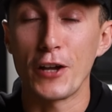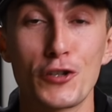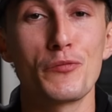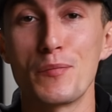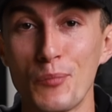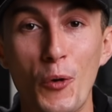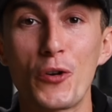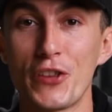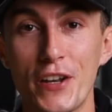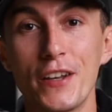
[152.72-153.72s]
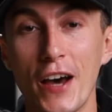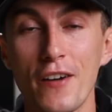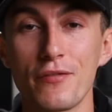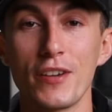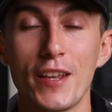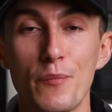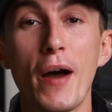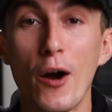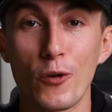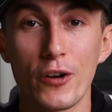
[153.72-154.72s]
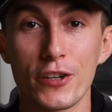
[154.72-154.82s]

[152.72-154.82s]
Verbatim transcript: That should be more than enough in a power